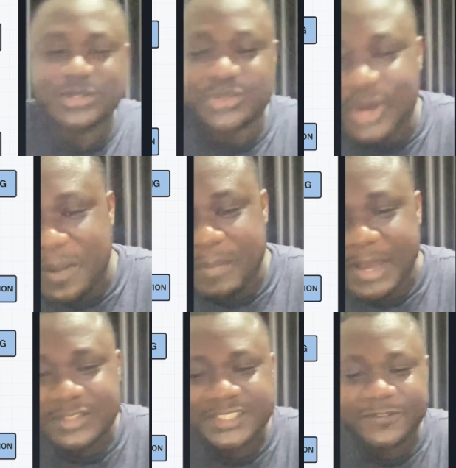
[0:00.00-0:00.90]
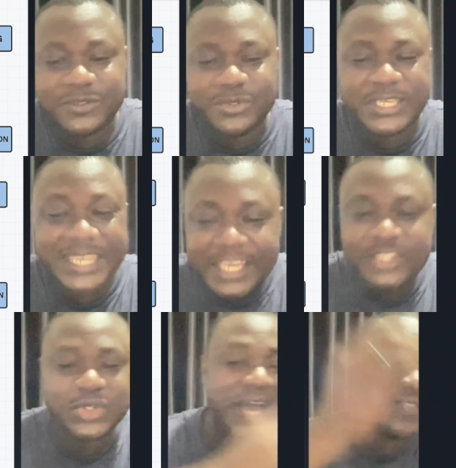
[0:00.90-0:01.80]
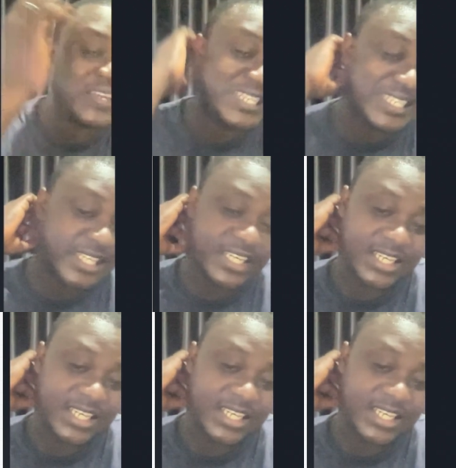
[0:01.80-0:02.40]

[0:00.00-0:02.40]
to talk about. In case you have any